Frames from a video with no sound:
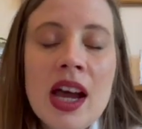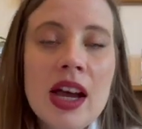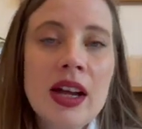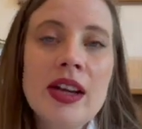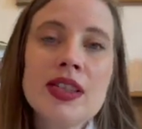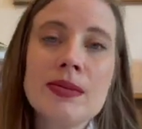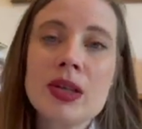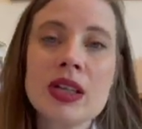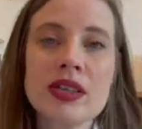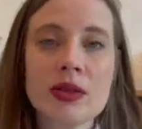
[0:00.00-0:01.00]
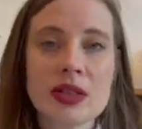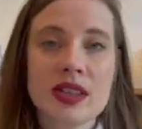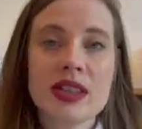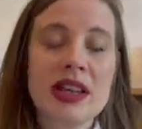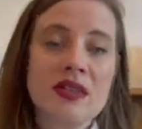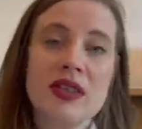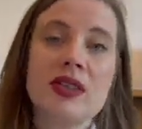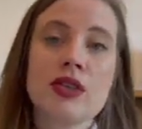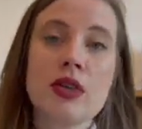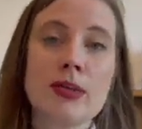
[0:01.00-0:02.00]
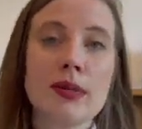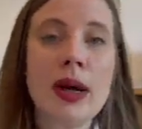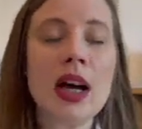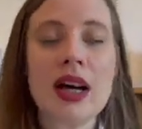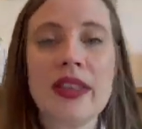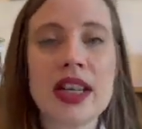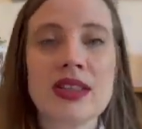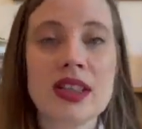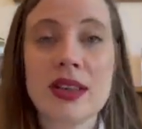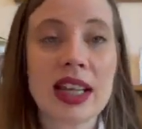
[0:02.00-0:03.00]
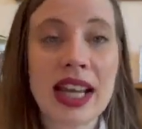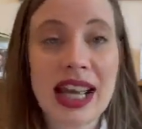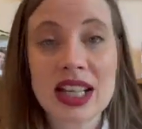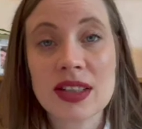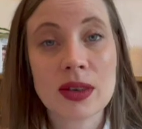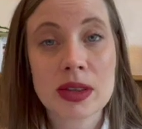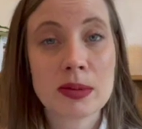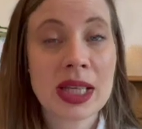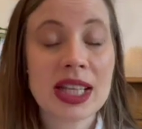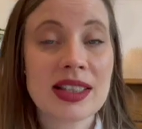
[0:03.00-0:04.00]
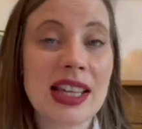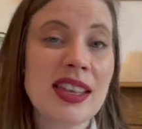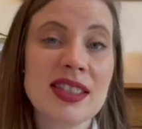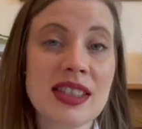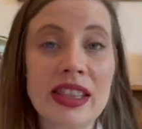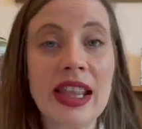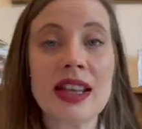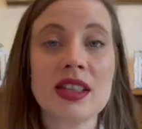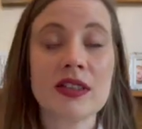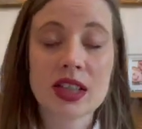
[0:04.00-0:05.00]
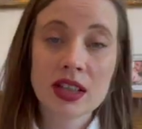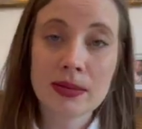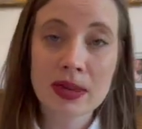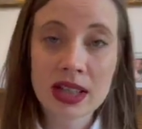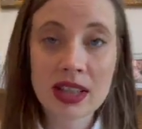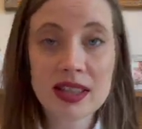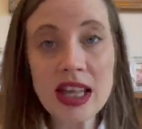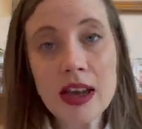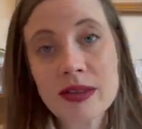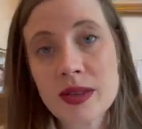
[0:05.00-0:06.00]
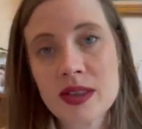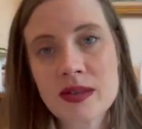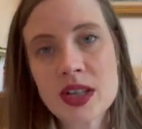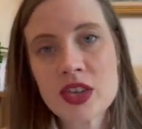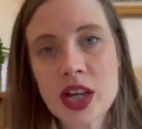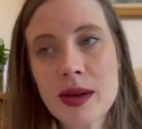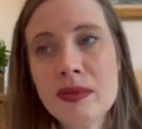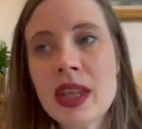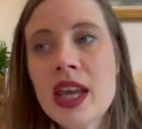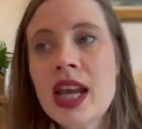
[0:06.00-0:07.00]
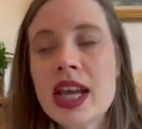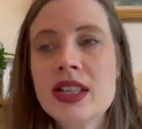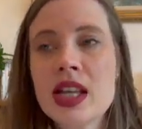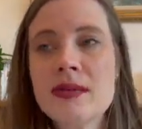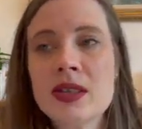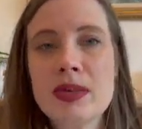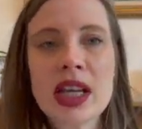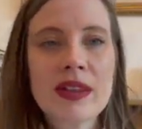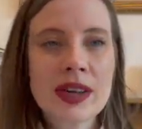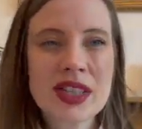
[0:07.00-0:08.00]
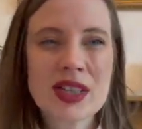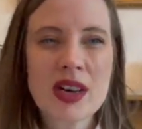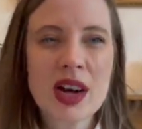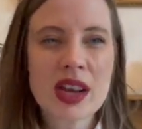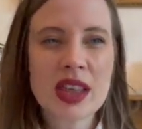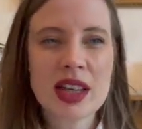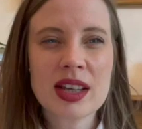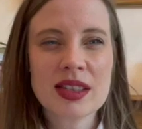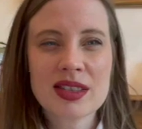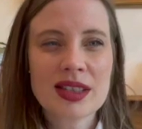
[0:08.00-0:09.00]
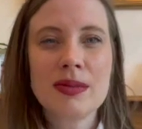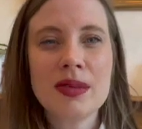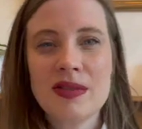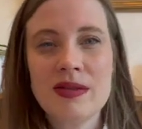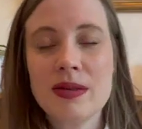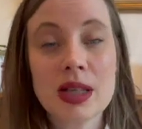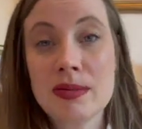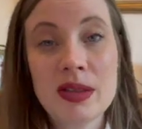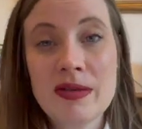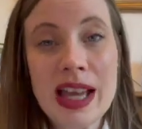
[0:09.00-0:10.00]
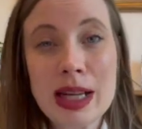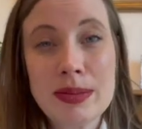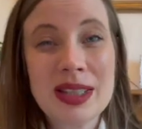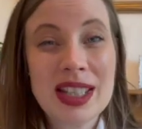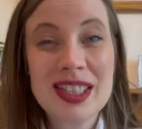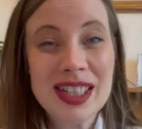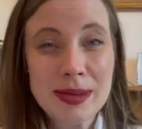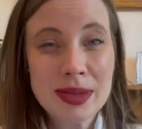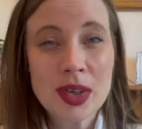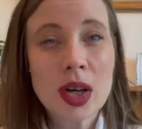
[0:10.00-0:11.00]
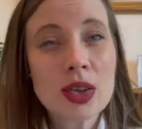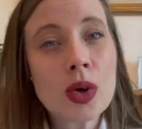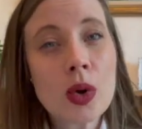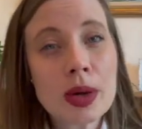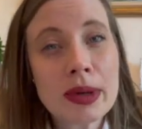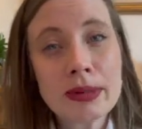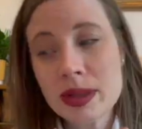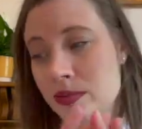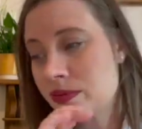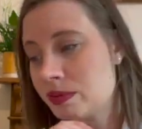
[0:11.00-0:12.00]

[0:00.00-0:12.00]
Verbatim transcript: I know some consultants get rid of the trauma part and they're just doing elective orthopaedics lists and that's obviously something that's there for you in the future. In terms of being a registrar, I think it can be, can be fairly busy in terms of your on-call commitment.